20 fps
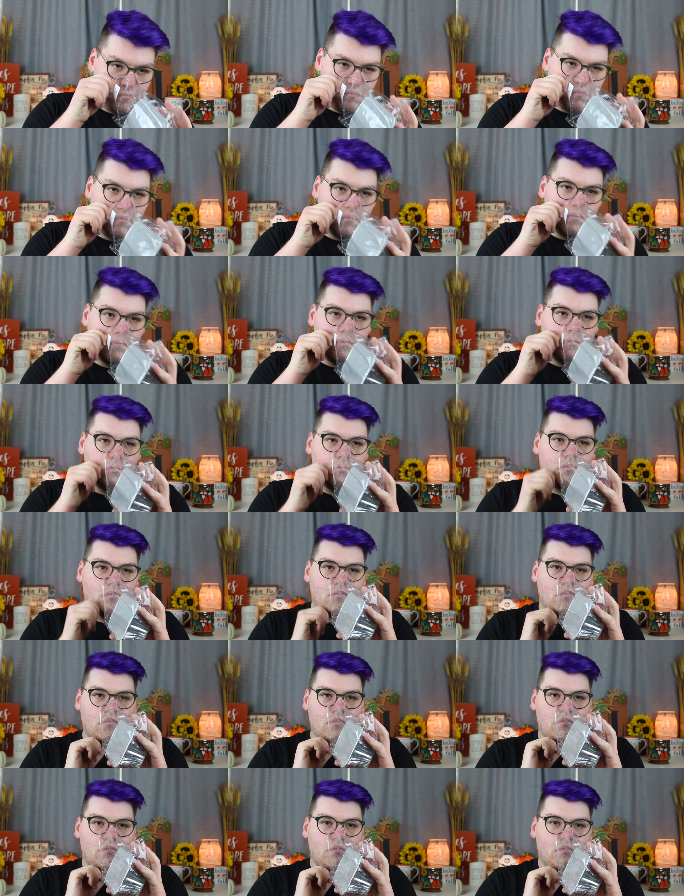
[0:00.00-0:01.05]

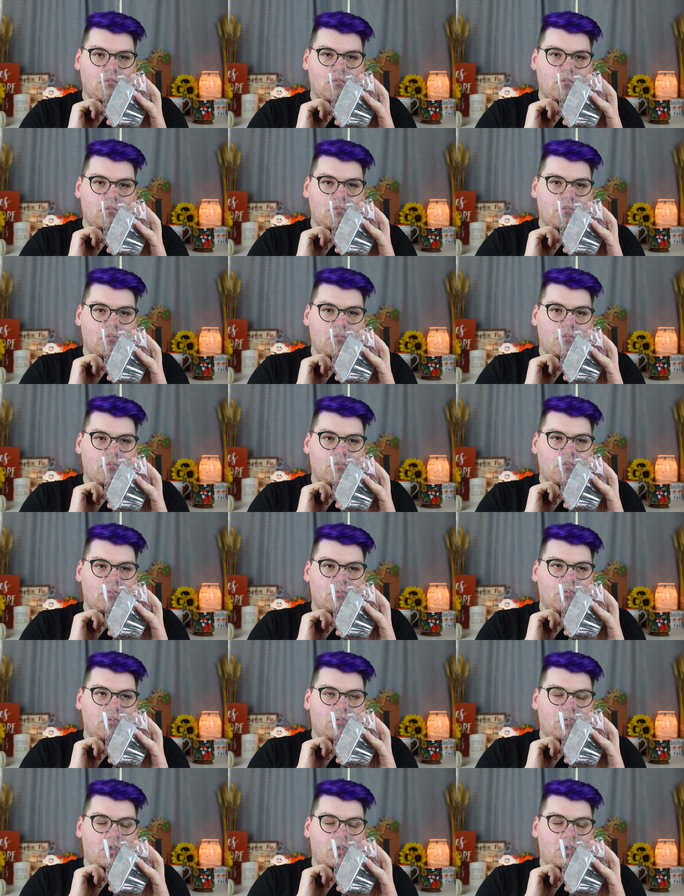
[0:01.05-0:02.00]
No one is speaking in this clip.